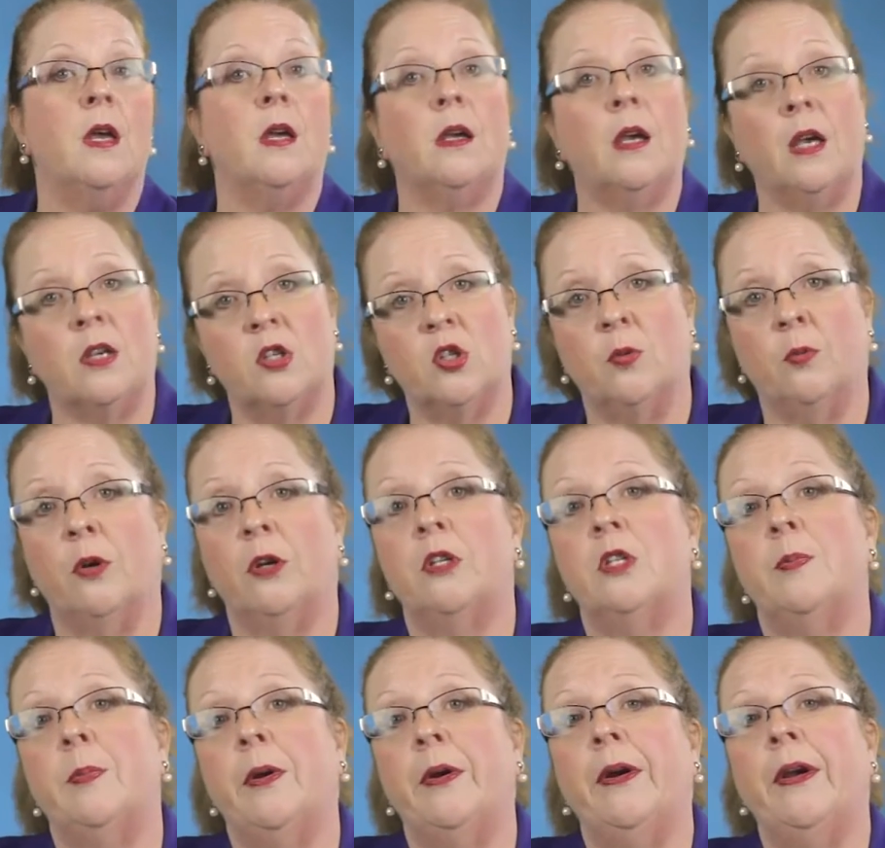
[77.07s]
customer
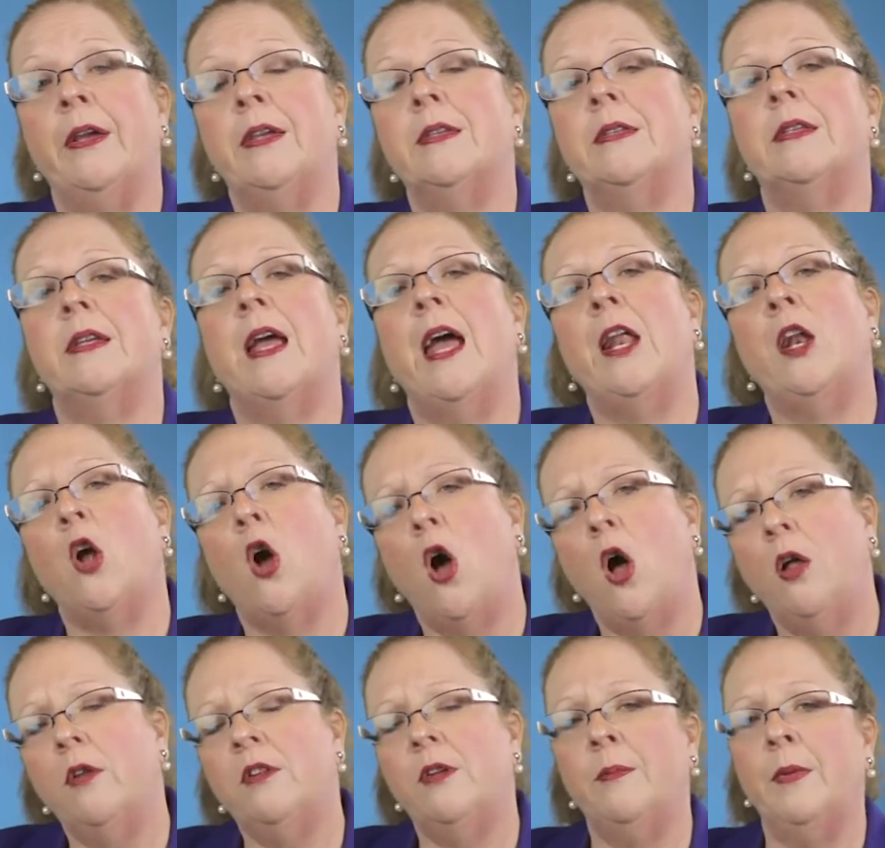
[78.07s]
experience, and
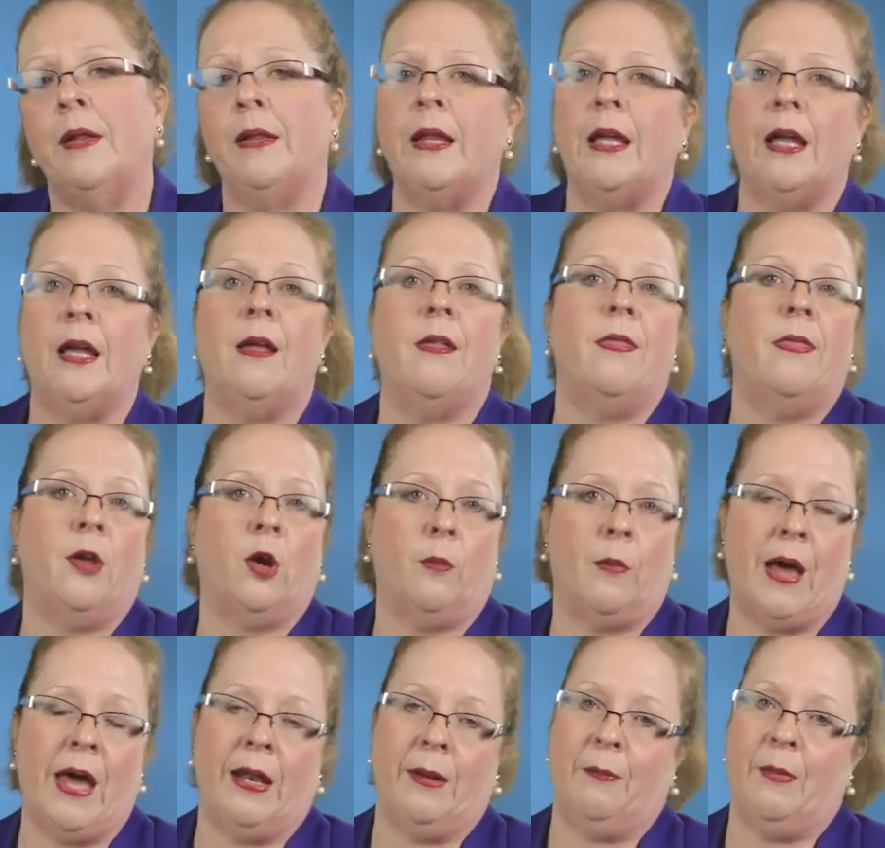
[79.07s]
ultimately their
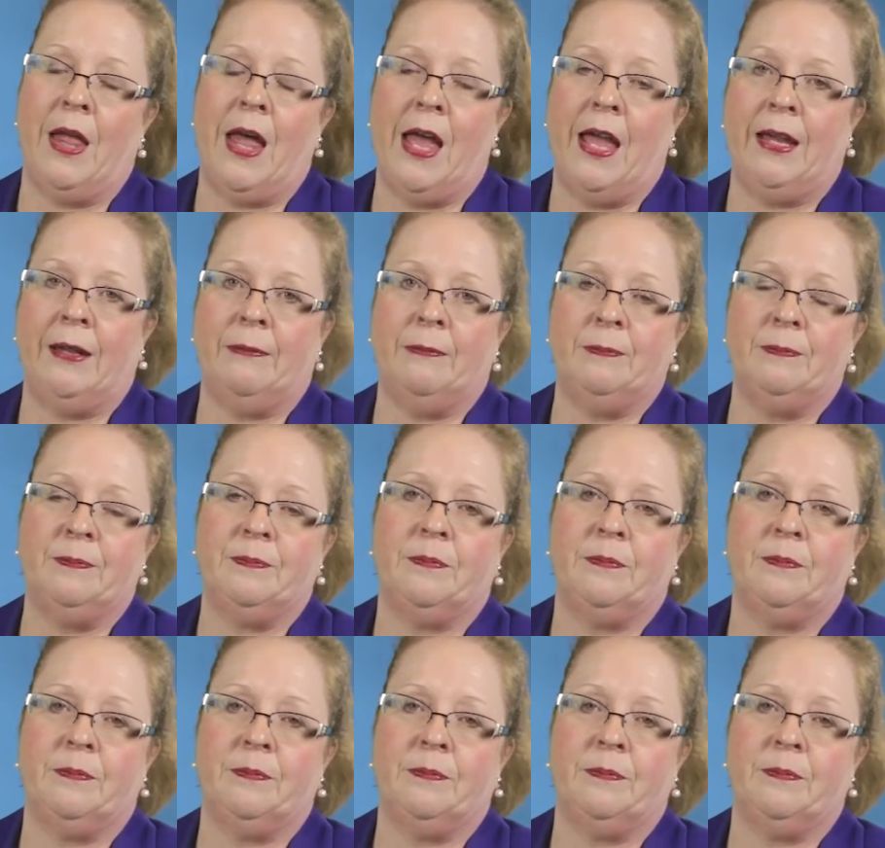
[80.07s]
bottom line.